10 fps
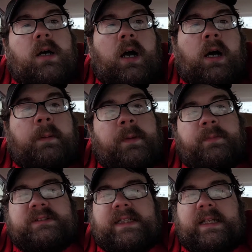I've
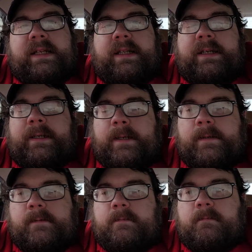been busy lately.
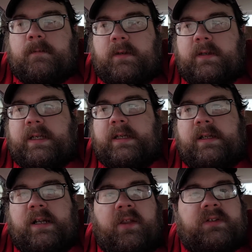Work
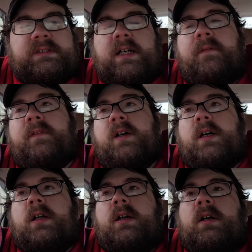and other stuff.
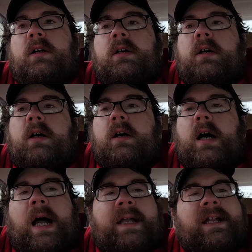
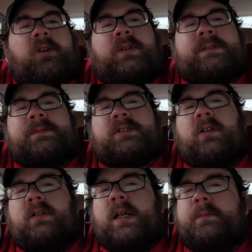I got a Christmas
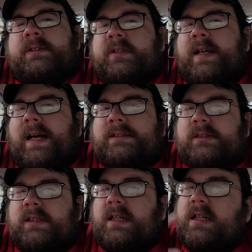song coming to you
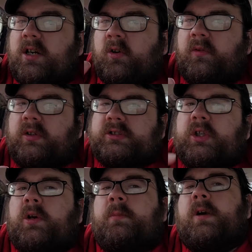guys over on
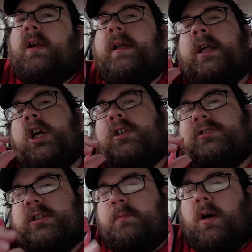Songbury
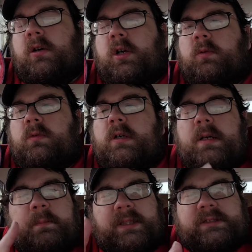tomorrow.
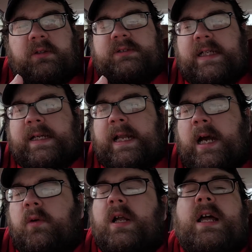Please go check it
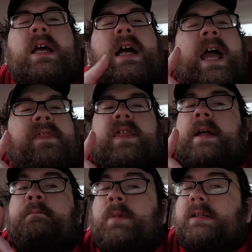out. And
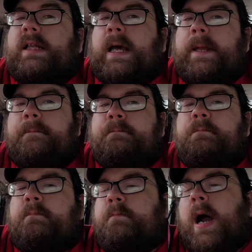then Monday,
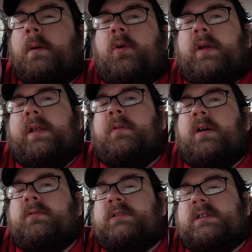Bible
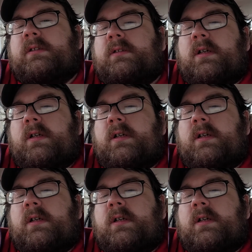Heroes.